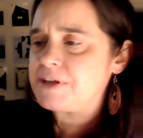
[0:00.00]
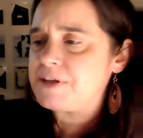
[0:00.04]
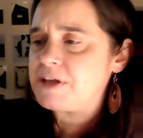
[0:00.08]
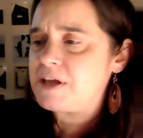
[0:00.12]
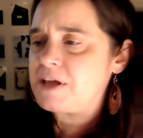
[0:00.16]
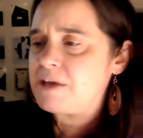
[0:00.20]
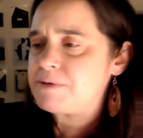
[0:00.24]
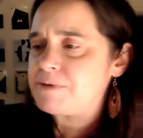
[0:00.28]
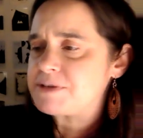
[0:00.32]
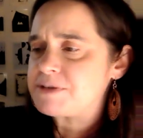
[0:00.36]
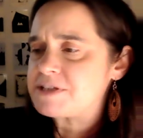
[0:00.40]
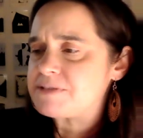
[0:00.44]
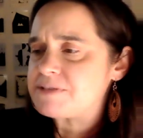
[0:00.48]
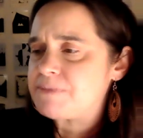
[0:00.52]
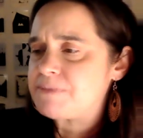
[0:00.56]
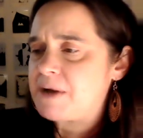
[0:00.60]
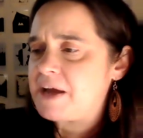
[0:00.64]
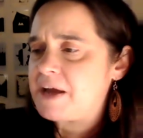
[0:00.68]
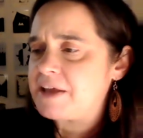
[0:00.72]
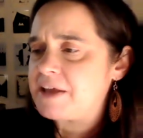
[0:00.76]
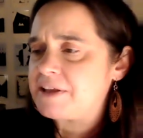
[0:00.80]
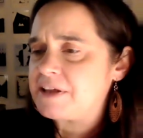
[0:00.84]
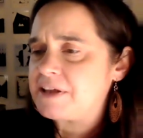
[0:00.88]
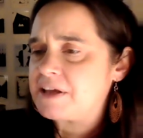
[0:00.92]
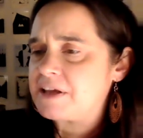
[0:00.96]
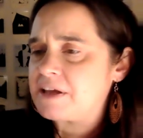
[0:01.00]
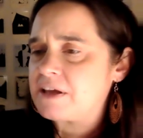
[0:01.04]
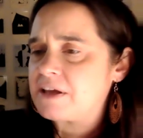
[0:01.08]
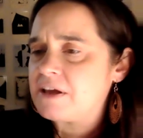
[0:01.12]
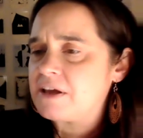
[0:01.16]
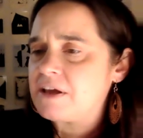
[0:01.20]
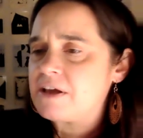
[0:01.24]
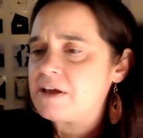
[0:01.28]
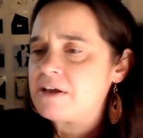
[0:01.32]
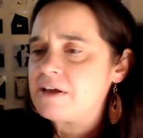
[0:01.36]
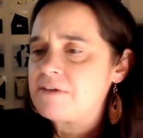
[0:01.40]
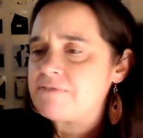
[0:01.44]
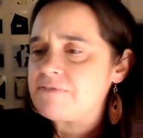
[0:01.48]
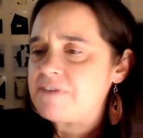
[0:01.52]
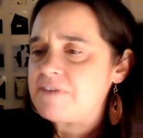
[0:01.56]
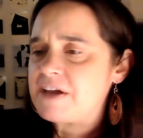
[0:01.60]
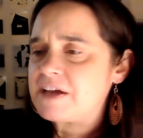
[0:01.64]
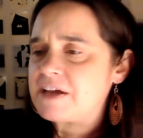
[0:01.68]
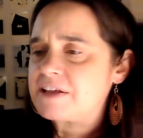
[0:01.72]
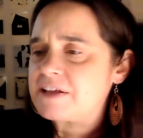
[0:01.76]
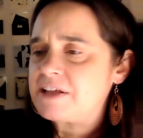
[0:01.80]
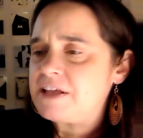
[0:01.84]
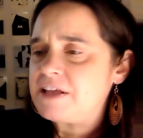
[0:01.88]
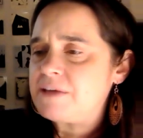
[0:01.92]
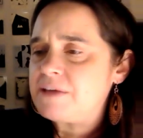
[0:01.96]
He was smiling.
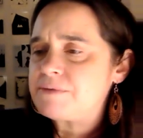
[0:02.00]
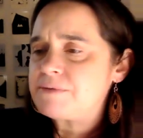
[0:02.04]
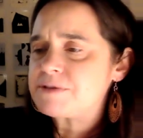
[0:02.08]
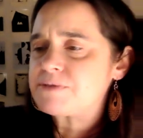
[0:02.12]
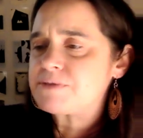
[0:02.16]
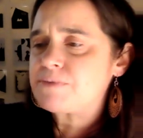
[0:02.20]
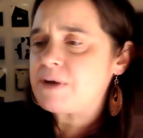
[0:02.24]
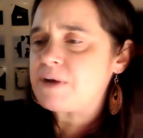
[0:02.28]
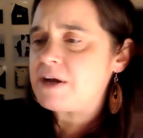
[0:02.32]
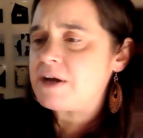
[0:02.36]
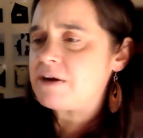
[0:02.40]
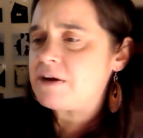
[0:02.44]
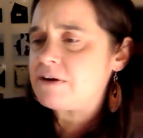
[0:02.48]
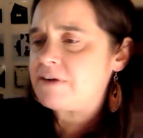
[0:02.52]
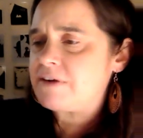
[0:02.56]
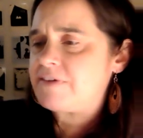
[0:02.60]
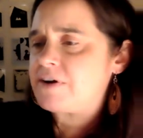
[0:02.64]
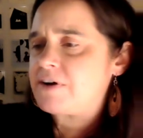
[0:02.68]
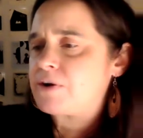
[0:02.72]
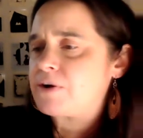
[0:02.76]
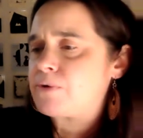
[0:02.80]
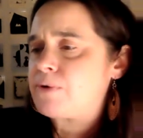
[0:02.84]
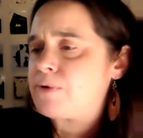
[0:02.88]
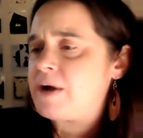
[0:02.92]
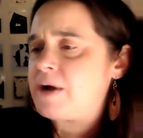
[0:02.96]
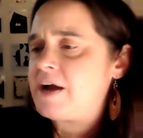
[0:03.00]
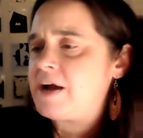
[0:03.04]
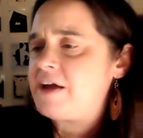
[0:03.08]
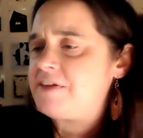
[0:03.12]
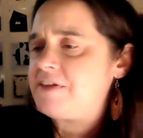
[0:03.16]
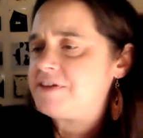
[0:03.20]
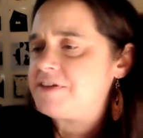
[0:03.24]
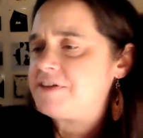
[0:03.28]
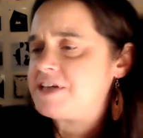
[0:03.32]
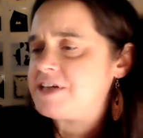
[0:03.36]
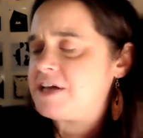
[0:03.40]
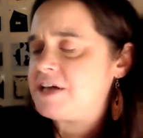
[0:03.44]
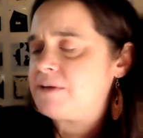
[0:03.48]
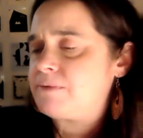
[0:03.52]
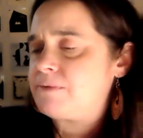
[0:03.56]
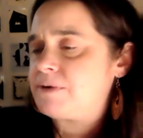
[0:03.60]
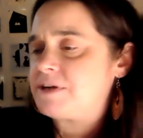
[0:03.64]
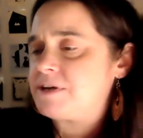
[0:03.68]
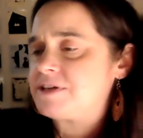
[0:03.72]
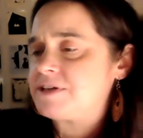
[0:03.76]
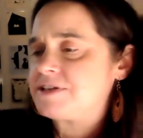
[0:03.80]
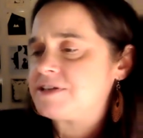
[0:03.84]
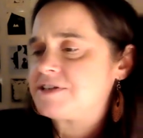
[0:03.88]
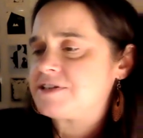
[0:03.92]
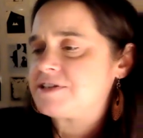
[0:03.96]
Vaguely, he was aware of how quiet the day
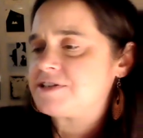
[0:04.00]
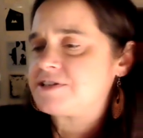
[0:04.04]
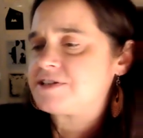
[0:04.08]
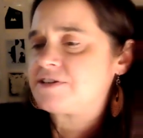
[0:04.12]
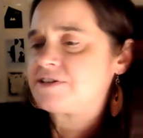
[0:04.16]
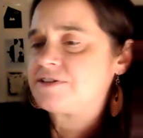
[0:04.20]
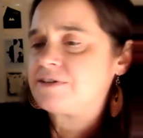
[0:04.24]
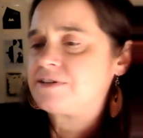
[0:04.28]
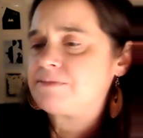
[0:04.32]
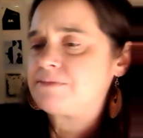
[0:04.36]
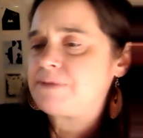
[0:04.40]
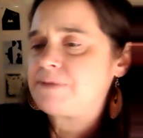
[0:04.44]
was, the sullen